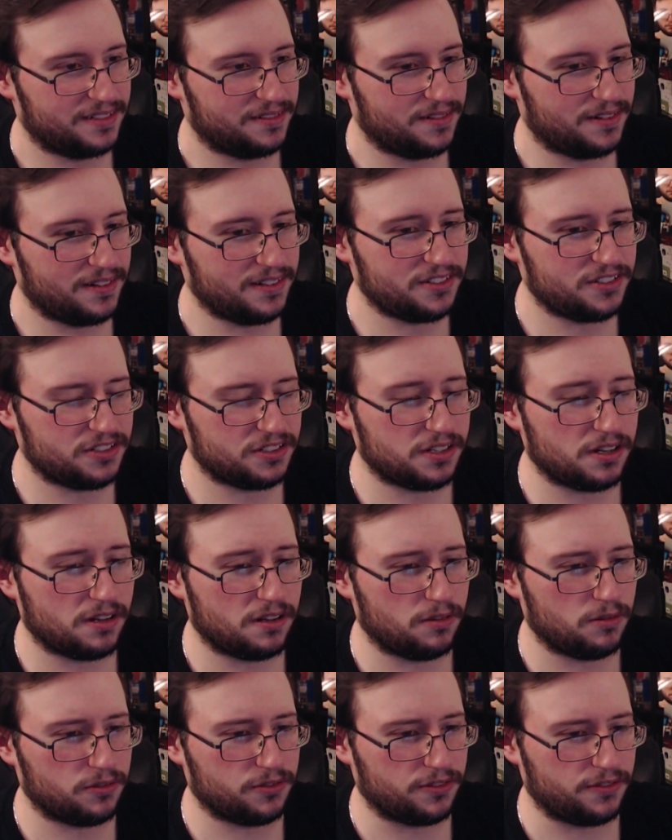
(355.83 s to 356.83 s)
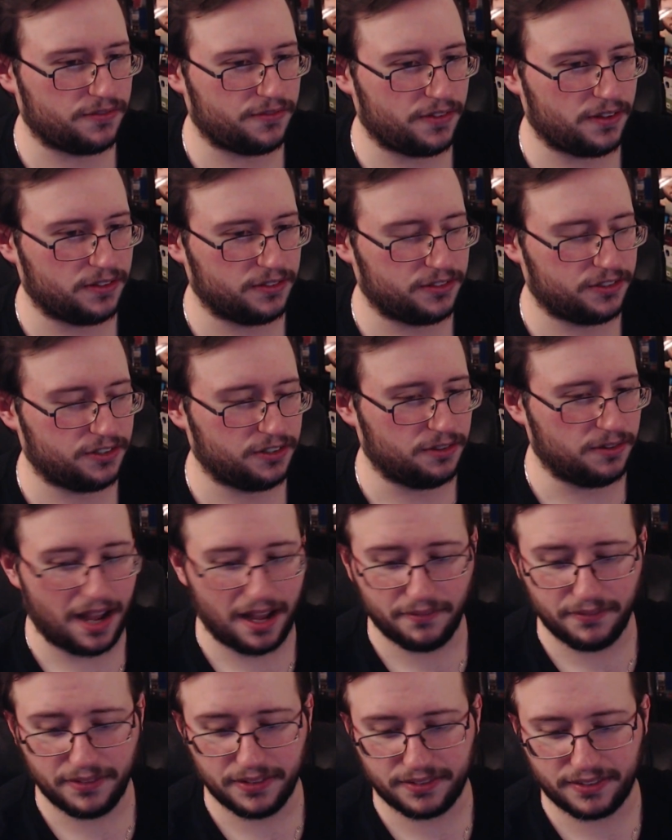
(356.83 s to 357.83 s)
Why don't you just call it Lords of the Fallen too?
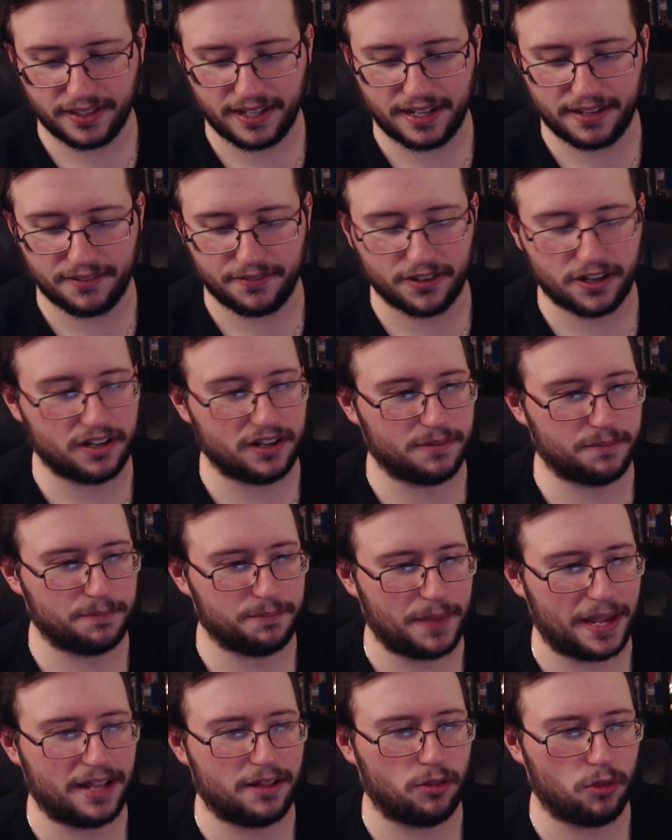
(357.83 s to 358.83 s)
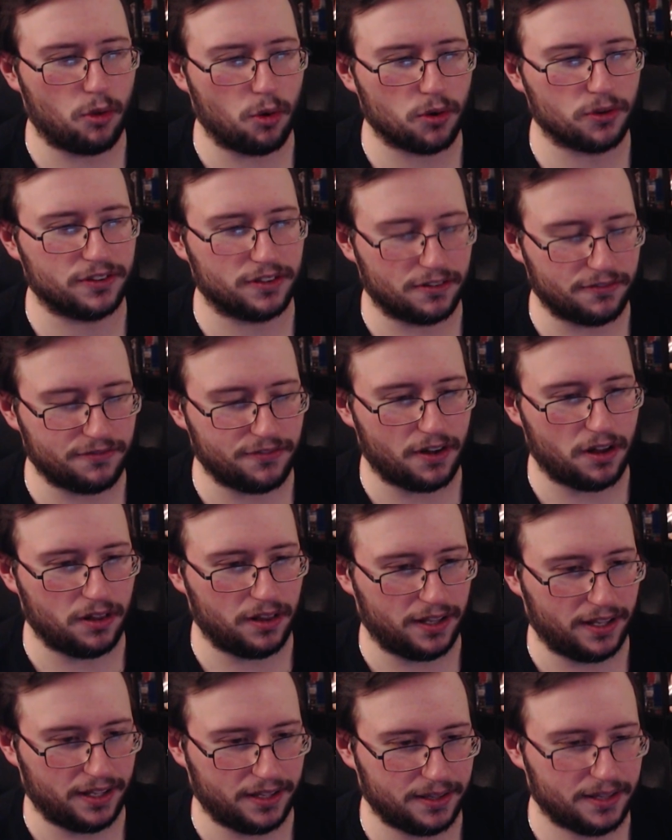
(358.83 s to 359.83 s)
Obviously, if you're going to make Lords of the
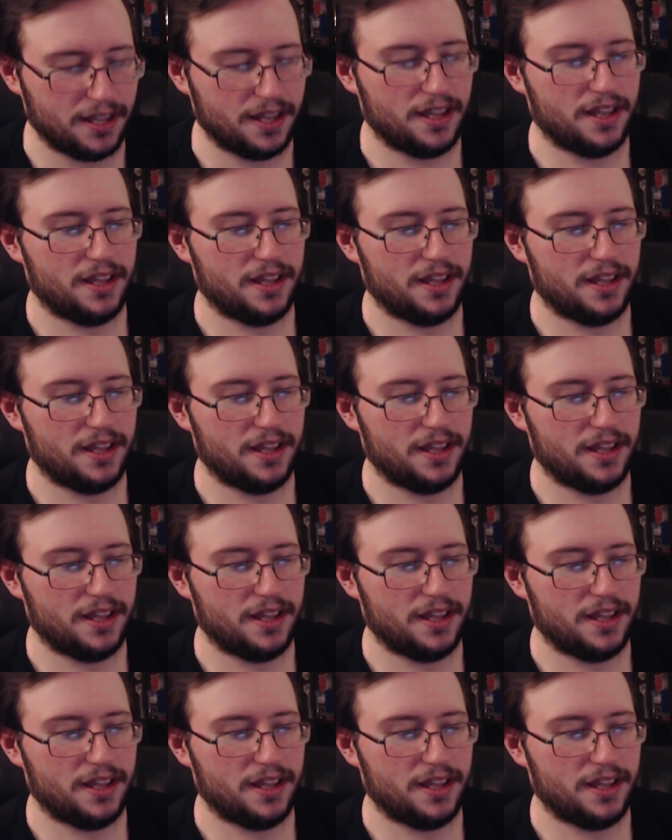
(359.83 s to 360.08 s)
Fallen,